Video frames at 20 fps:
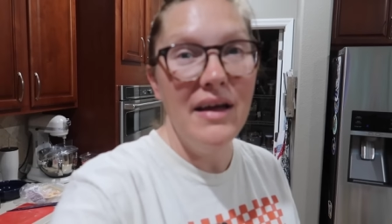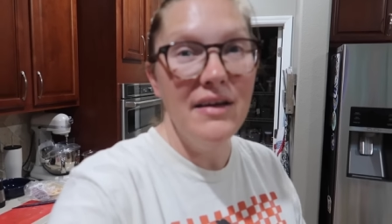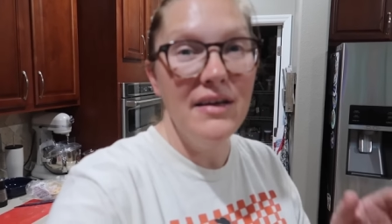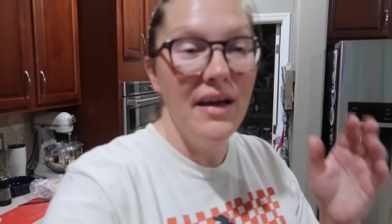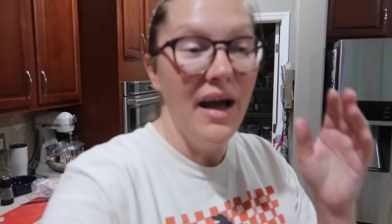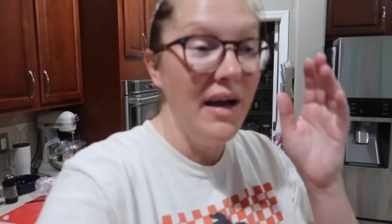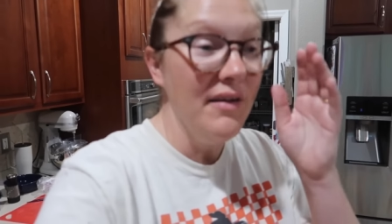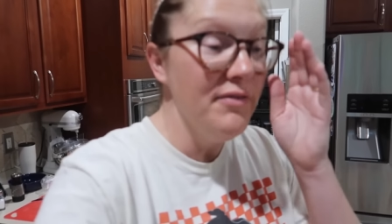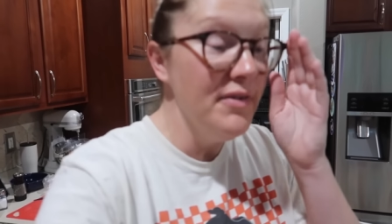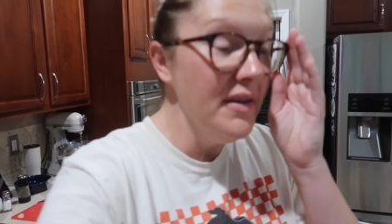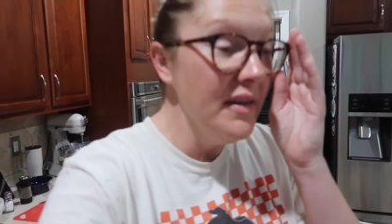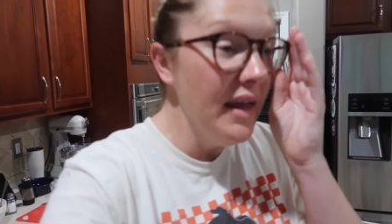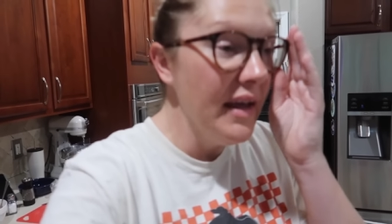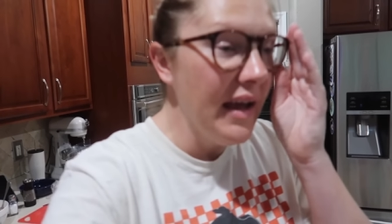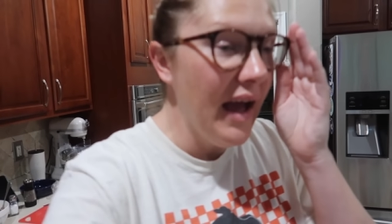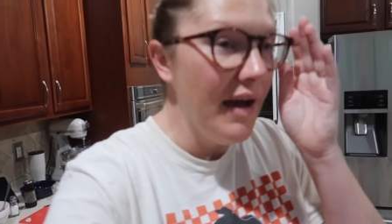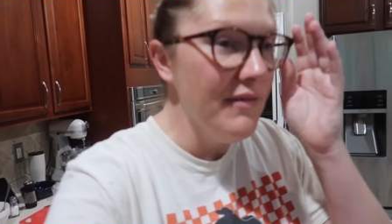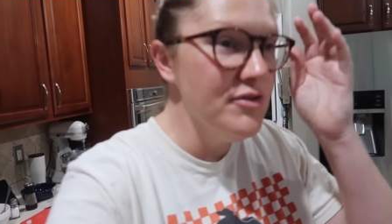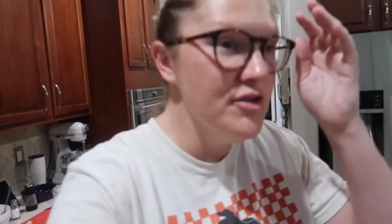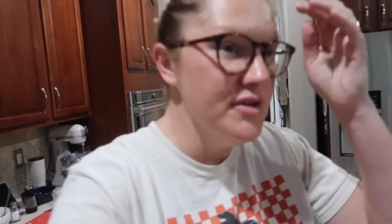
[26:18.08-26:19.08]
I, I feel
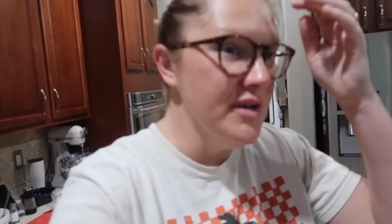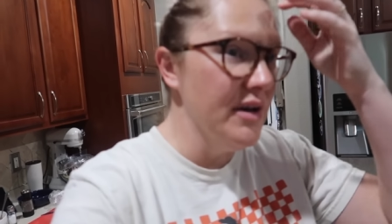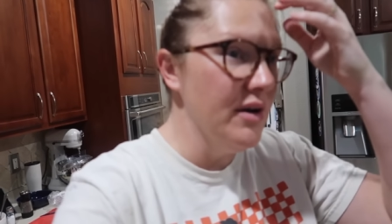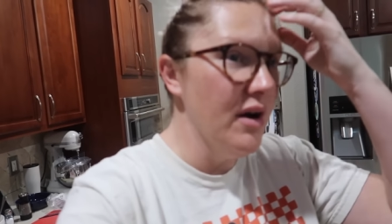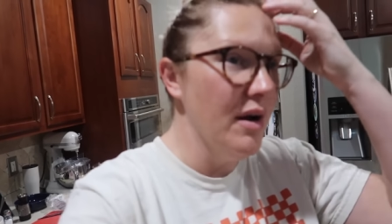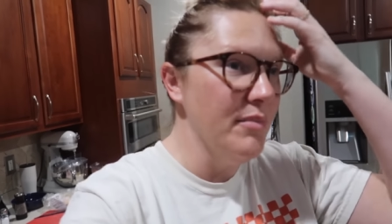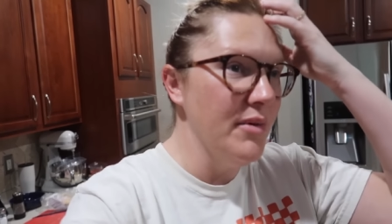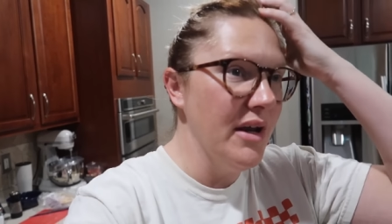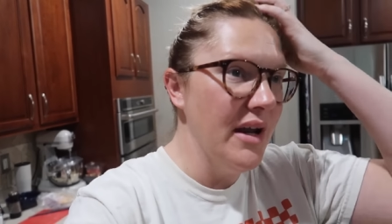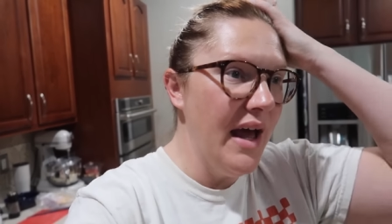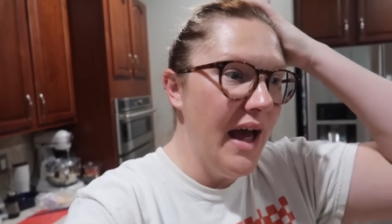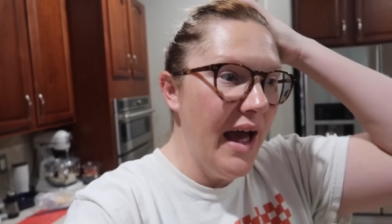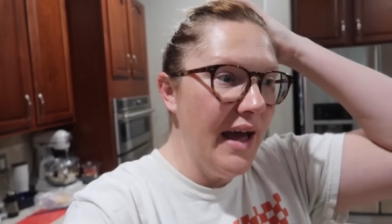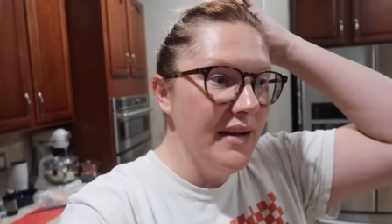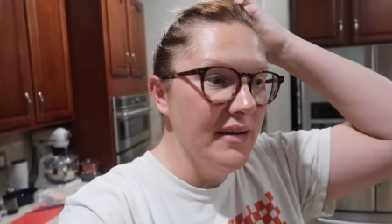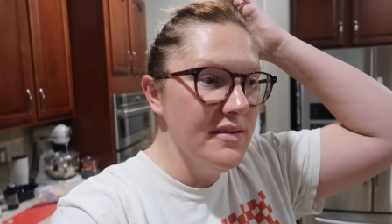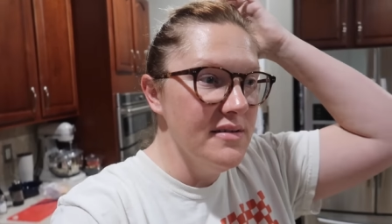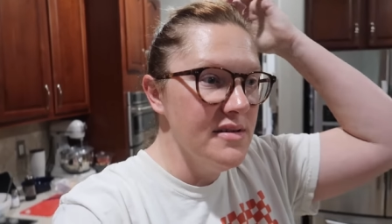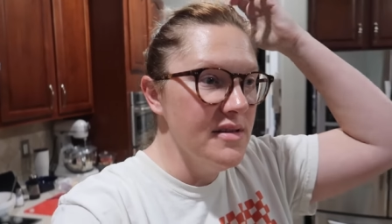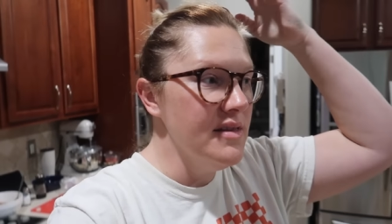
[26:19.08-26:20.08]
like after dinner, I'm gonna
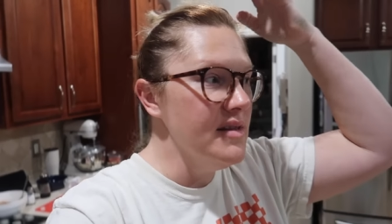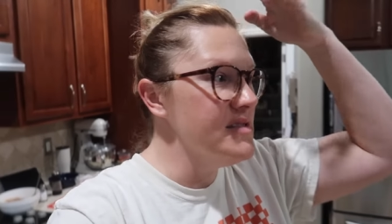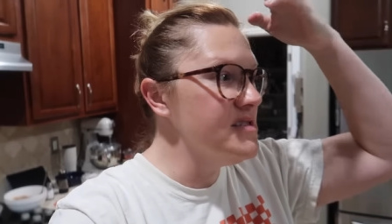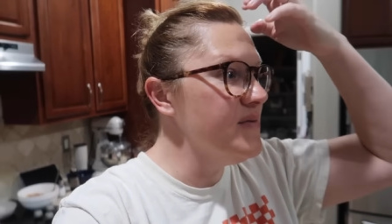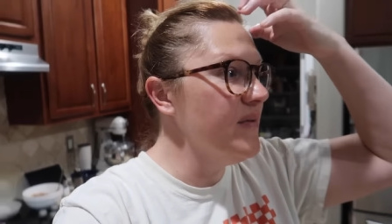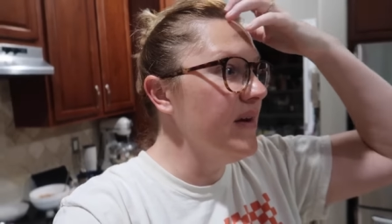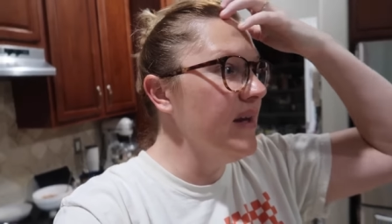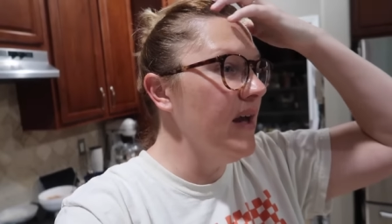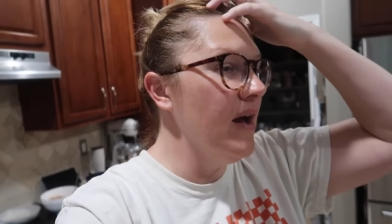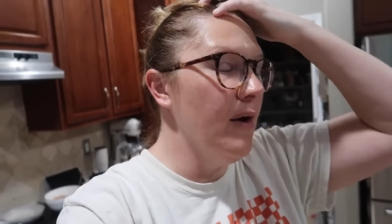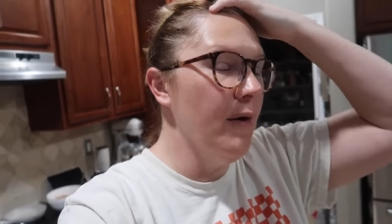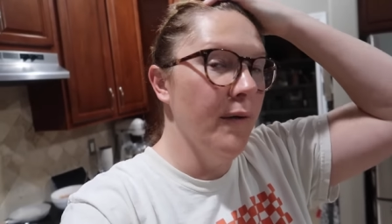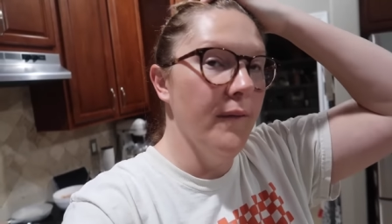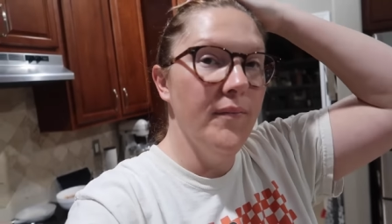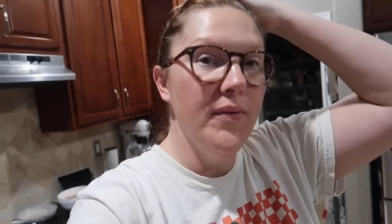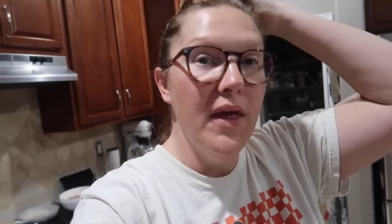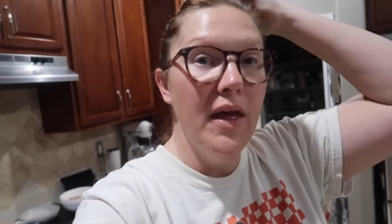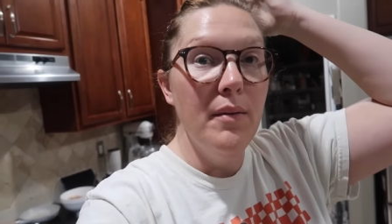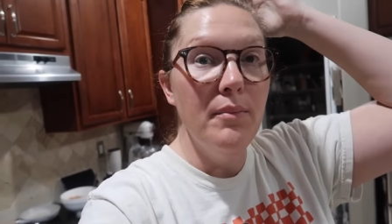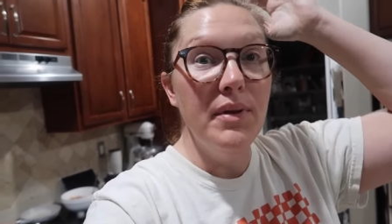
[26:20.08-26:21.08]
end this video